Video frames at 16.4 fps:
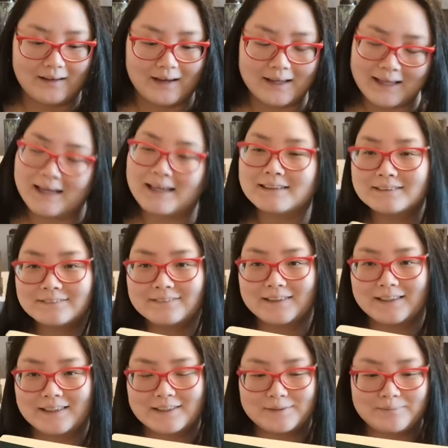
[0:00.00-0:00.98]
a castle
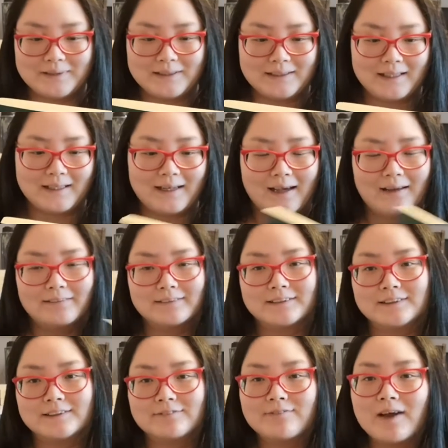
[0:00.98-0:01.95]
that has been in
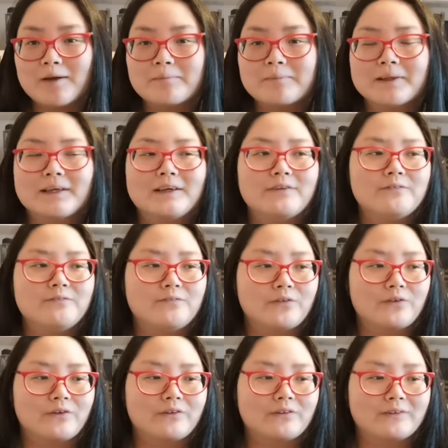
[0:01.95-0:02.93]
Alex's family
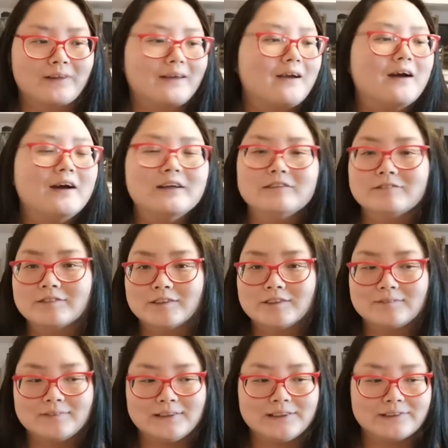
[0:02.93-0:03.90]
for hundreds
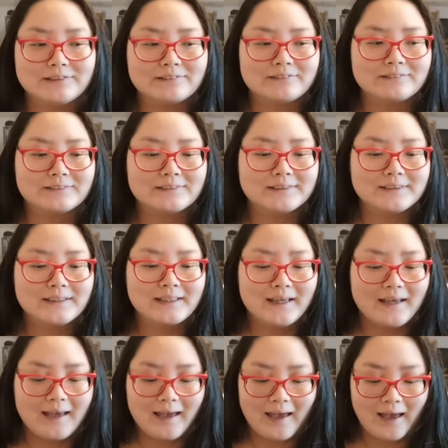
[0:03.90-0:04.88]
of years,
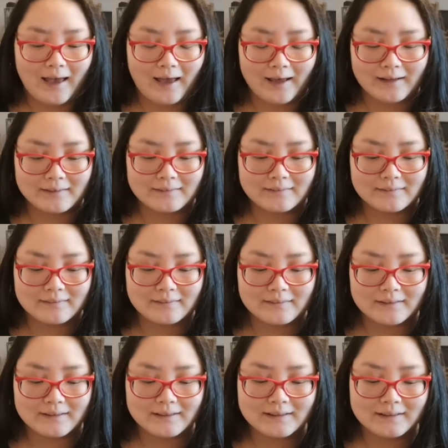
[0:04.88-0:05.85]
and
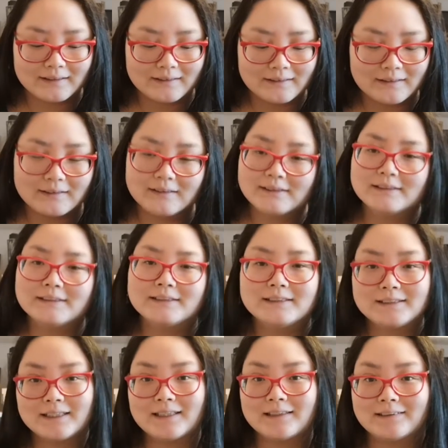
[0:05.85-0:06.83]
he needs to
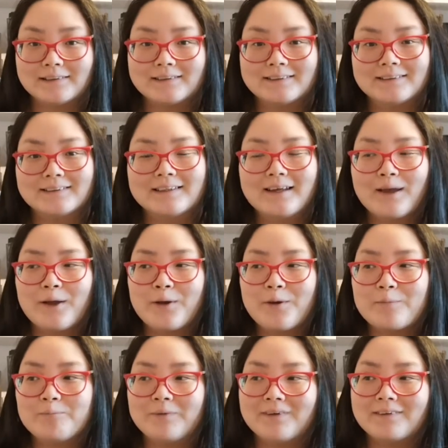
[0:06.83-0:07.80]
sell it.
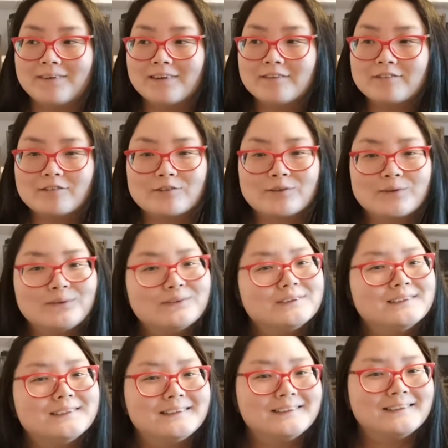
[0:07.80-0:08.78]
But there are
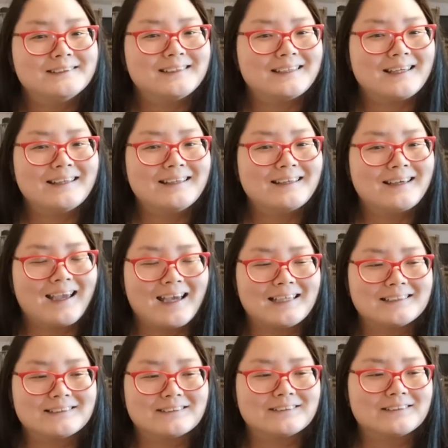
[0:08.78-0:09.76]
ghosts in the
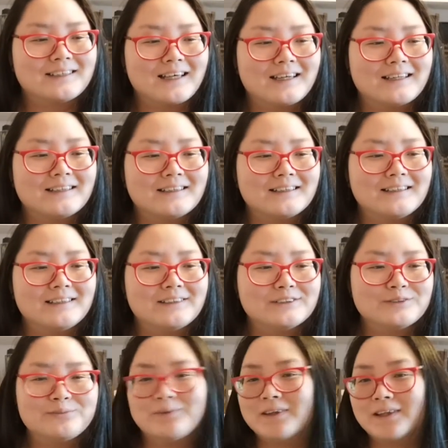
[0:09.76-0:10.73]
castle, and he
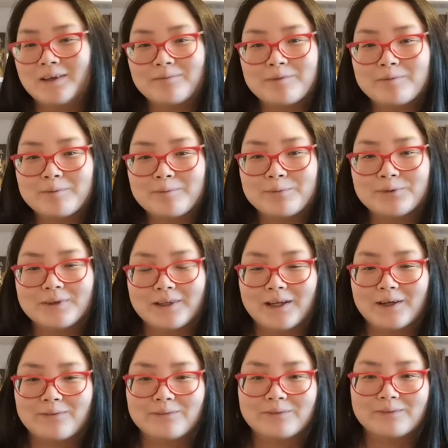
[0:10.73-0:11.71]
doesn't want them to be booted
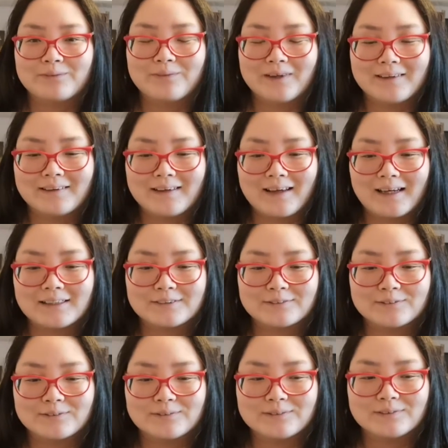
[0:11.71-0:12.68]
out when the castle
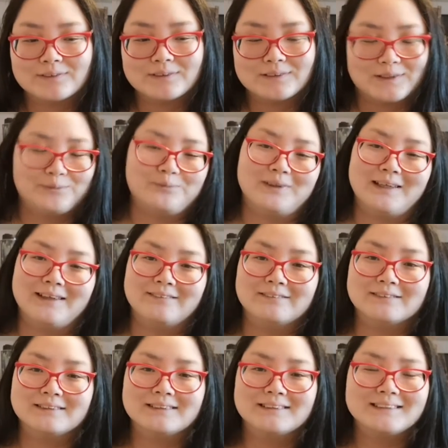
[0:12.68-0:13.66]
goes to someone
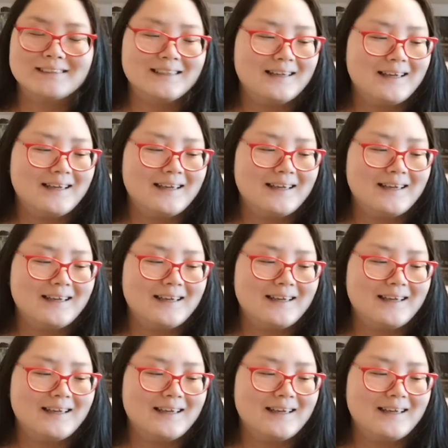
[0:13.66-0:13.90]
else.